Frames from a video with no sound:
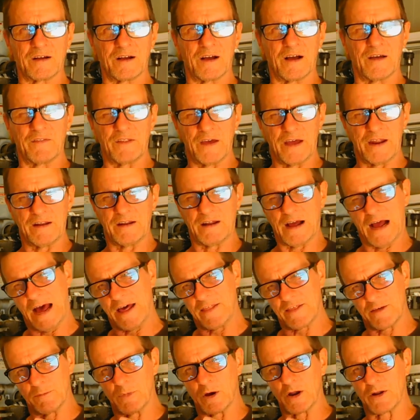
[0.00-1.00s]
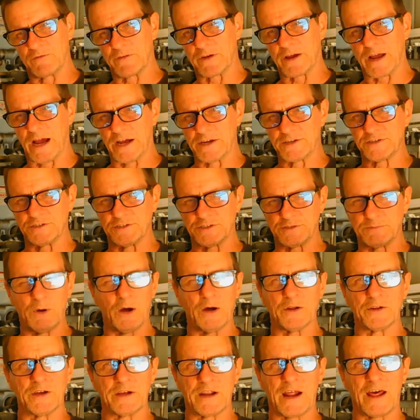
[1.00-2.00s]
And then other modifications
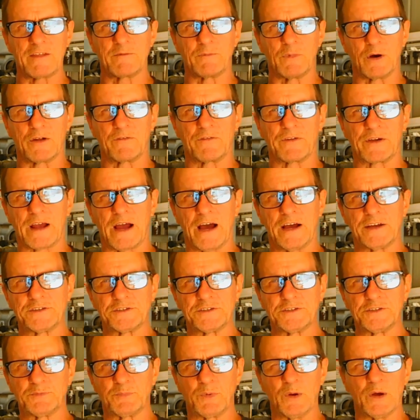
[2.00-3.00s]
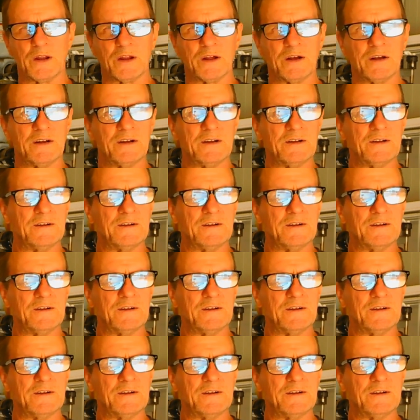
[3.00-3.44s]
might need other modifications, but